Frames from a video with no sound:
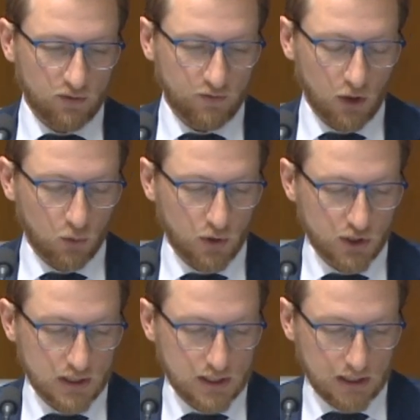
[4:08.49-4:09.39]
follow-up
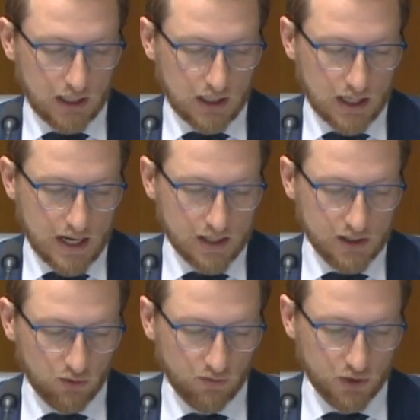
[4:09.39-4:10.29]
questions to get an
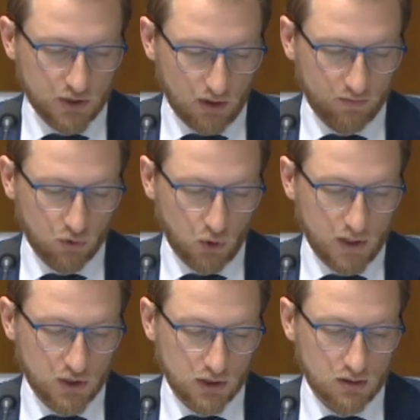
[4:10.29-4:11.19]
answer to a very straightforward
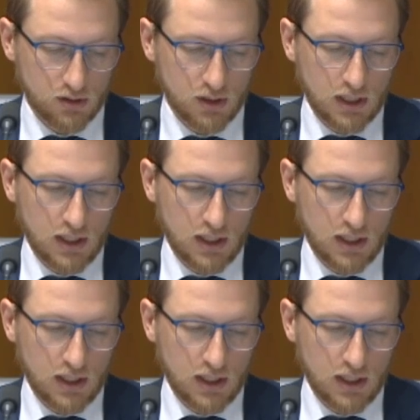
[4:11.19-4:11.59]
question.